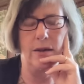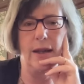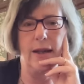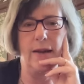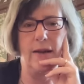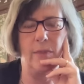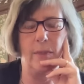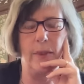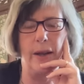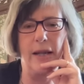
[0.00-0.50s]

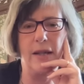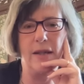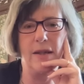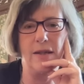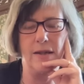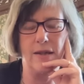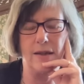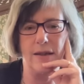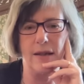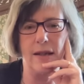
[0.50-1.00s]
expect
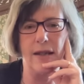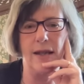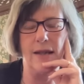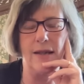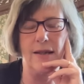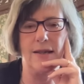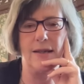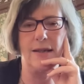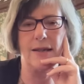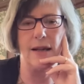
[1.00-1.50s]
to
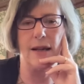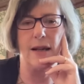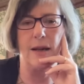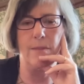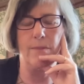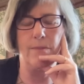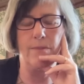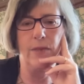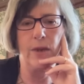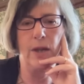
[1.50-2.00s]
see
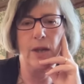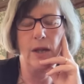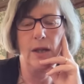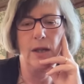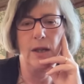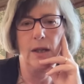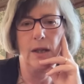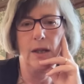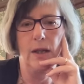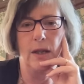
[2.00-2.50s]
some
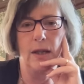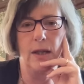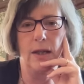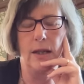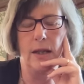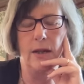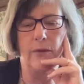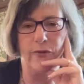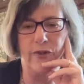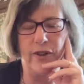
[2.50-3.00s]

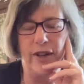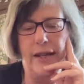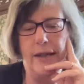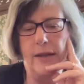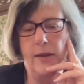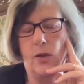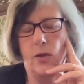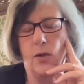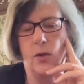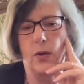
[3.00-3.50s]

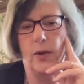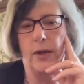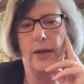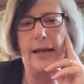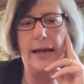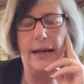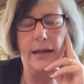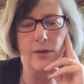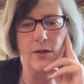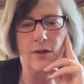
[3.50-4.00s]
events or
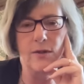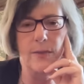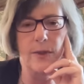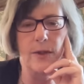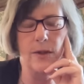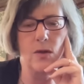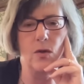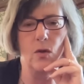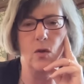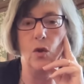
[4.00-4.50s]

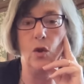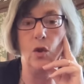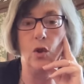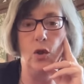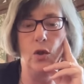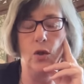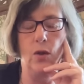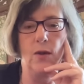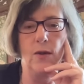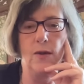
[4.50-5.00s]
announcements or
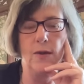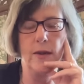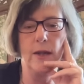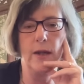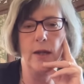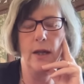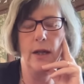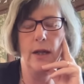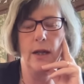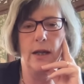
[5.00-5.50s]
news
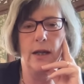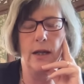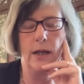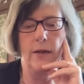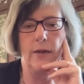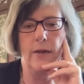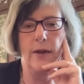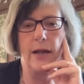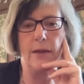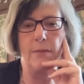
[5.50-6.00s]

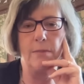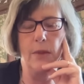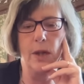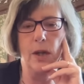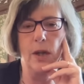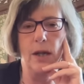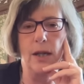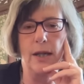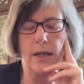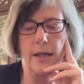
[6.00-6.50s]
that
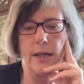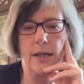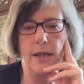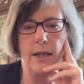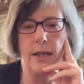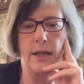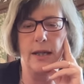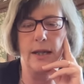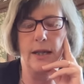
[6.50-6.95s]
might